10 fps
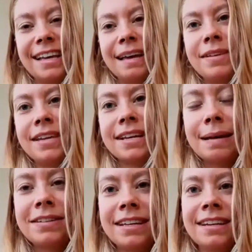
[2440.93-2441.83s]
and be
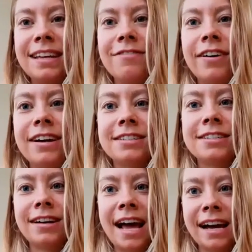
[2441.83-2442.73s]
accepted if I
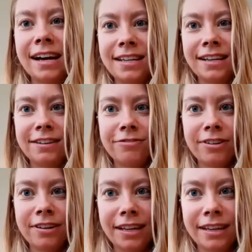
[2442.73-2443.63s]
start acting
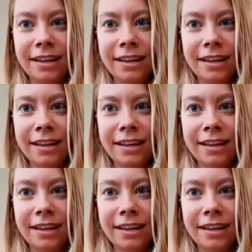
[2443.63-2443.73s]
differently.